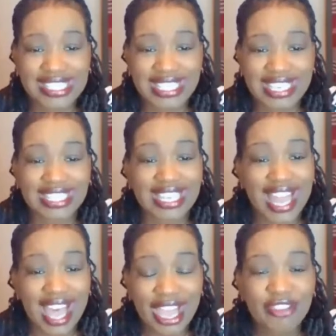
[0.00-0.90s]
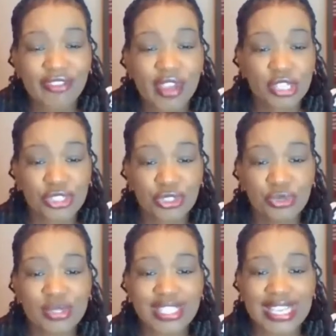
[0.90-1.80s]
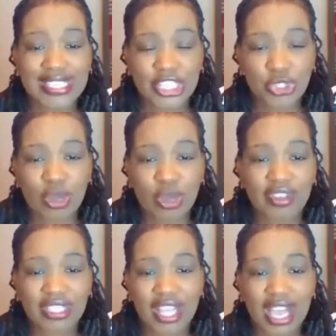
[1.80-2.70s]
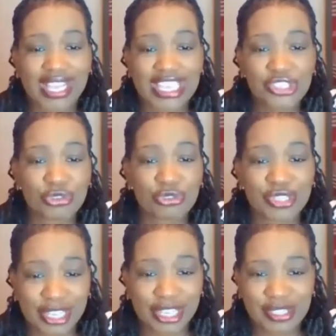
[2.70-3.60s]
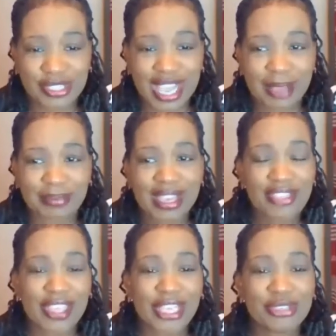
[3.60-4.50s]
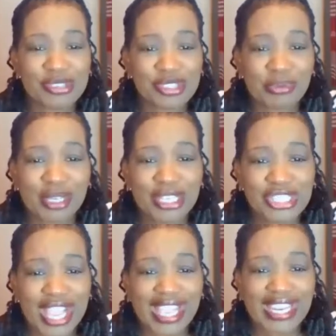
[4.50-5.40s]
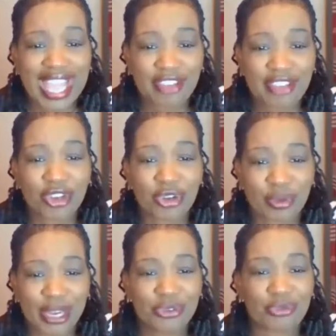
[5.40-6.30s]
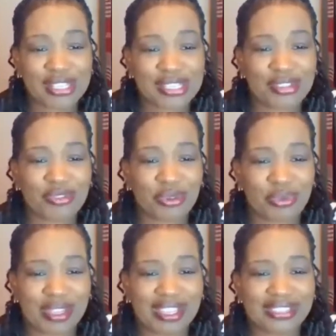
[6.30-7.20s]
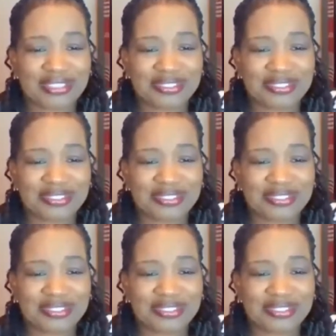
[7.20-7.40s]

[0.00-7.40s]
LinkedIn Live, Tuesdays at 12 o'clock Eastern Standard Time. Thank you so much and have a great rest of the week.